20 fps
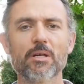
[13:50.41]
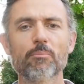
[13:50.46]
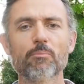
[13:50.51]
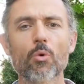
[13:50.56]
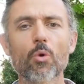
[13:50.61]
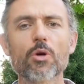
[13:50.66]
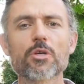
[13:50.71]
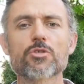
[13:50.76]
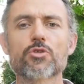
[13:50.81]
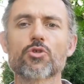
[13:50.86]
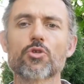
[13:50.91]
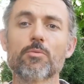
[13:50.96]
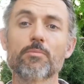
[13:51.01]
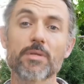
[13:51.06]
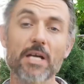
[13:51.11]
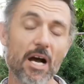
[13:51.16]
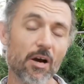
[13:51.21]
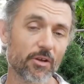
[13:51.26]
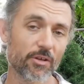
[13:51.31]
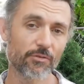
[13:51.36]
more zoomed
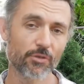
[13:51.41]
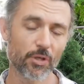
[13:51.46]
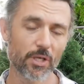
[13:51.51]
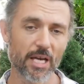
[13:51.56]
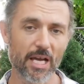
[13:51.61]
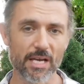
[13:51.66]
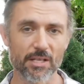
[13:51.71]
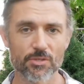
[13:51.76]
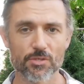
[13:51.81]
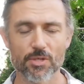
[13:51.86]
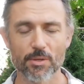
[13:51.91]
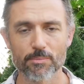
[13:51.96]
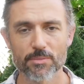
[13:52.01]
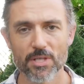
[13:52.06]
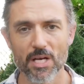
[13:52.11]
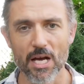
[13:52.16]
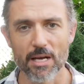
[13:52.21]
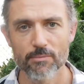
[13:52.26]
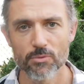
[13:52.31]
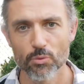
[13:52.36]
out if you can
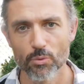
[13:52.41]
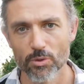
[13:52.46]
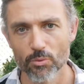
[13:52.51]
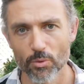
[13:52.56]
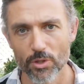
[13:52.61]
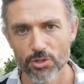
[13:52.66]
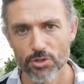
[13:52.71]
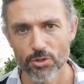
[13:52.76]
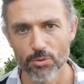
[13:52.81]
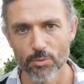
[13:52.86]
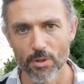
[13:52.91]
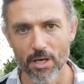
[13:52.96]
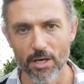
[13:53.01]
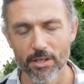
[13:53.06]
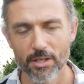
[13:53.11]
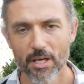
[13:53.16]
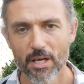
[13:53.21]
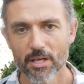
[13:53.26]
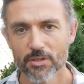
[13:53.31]
sometimes with what you want.